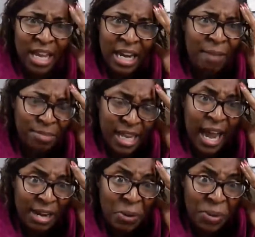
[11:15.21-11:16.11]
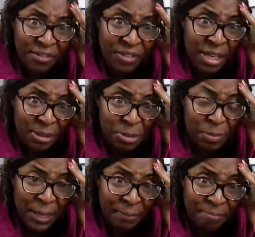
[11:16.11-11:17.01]
And I was like, I know where that finger's
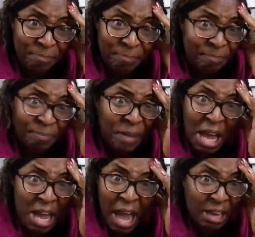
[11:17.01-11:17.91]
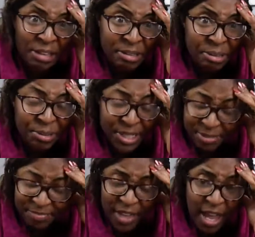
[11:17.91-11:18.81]
been. I couldn't do
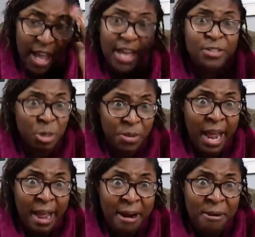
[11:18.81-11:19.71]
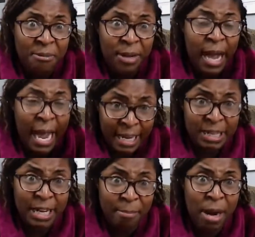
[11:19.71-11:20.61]
it. So now I
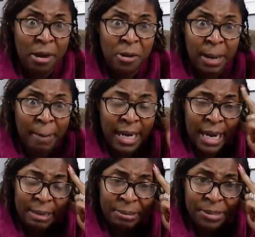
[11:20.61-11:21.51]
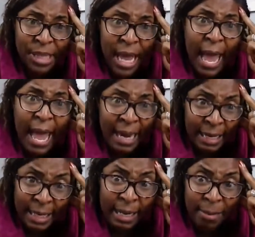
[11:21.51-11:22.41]
couldn't get my Coke at McDonald's, and
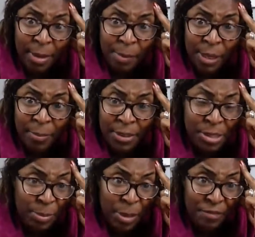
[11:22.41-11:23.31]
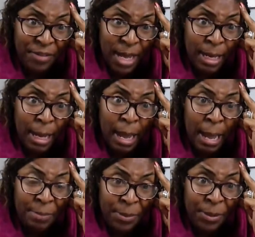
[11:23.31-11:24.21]
I can't get my peanut butter parfait
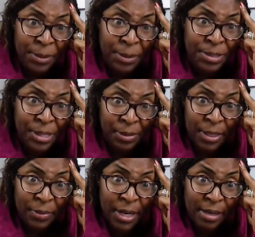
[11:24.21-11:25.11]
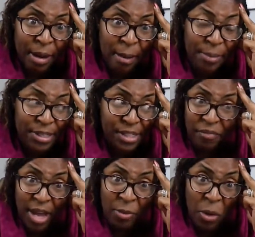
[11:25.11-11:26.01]
at the good Dairy Queen because
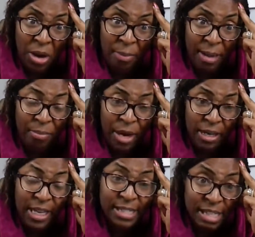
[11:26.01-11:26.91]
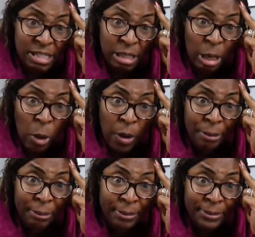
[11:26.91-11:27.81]
they've had a water main break. Is this the Lord?